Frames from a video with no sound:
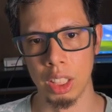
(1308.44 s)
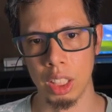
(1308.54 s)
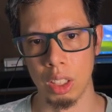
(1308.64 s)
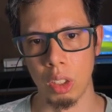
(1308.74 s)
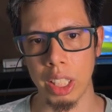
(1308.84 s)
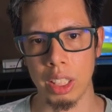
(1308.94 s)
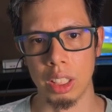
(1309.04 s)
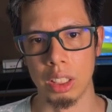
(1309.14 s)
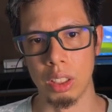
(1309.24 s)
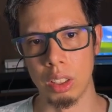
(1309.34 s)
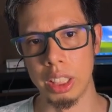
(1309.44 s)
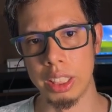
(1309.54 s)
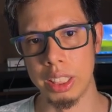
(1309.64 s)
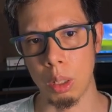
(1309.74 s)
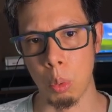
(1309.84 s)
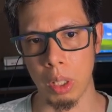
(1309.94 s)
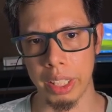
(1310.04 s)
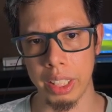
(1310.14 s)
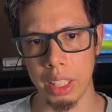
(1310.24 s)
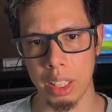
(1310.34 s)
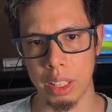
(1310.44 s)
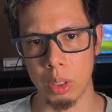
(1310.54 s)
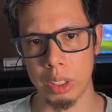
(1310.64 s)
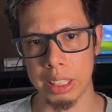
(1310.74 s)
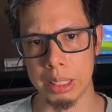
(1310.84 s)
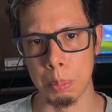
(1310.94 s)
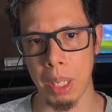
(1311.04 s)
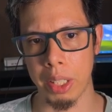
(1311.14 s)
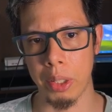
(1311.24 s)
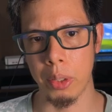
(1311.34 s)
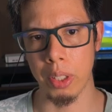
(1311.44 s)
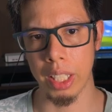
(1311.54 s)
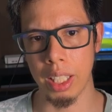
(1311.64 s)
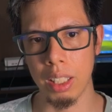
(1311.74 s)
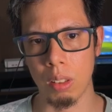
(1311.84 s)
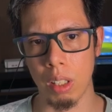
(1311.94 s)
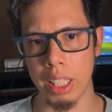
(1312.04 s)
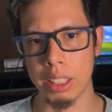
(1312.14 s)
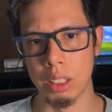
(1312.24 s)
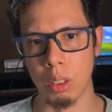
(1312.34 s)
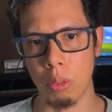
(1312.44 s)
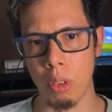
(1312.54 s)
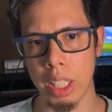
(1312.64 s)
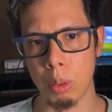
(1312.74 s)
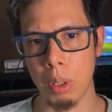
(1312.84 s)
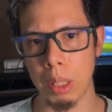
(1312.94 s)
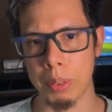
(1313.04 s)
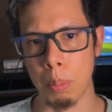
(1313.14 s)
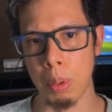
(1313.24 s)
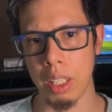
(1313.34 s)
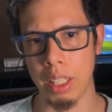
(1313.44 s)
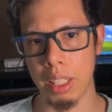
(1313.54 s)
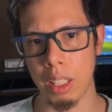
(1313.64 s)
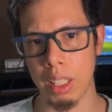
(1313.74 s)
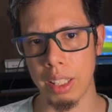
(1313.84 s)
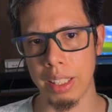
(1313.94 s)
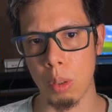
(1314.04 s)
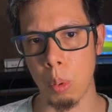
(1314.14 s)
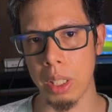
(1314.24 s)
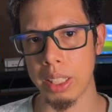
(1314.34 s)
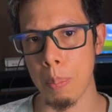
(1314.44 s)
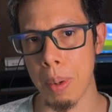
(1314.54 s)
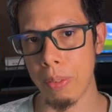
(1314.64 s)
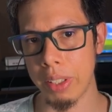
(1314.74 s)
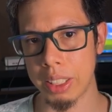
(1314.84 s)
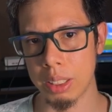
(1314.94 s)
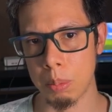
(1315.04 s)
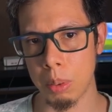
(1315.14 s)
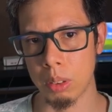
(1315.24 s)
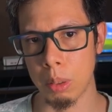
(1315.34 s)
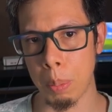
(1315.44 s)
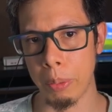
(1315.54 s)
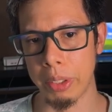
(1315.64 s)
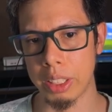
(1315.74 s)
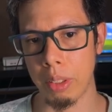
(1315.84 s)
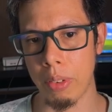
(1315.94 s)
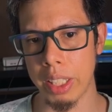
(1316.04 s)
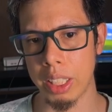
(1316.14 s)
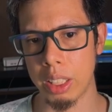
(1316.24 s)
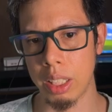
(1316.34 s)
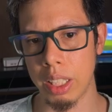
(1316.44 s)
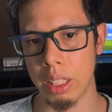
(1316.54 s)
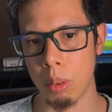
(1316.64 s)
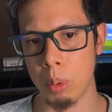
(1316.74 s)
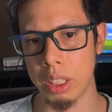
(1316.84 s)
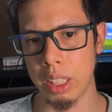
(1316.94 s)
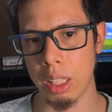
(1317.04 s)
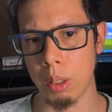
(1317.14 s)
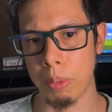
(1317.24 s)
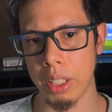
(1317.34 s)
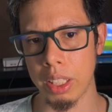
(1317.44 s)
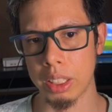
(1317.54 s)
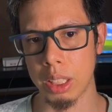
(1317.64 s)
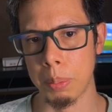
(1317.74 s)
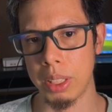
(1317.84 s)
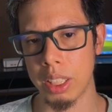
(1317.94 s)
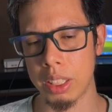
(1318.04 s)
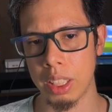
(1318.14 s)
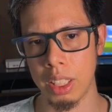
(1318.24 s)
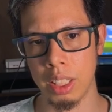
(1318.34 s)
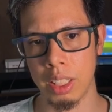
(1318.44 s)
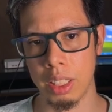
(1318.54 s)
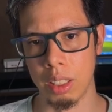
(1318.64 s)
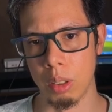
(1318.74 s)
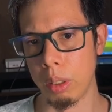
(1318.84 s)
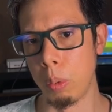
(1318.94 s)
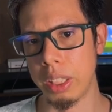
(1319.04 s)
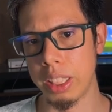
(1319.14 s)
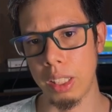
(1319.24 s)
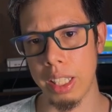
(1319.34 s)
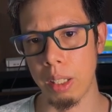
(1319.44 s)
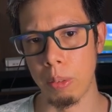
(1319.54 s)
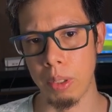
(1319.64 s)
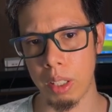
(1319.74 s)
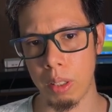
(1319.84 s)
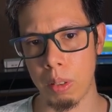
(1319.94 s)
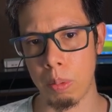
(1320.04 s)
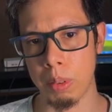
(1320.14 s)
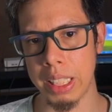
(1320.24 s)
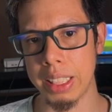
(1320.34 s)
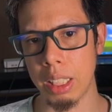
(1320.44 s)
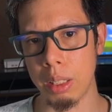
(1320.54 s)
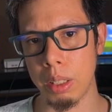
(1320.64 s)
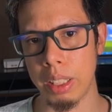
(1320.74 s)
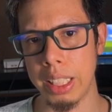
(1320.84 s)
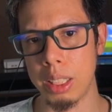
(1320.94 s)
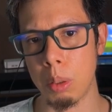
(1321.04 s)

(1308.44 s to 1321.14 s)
Okay, so this is a query using SPARQL, right? So first we have to create the prefix, because the prefix defines which kind of subject, which kind of data need to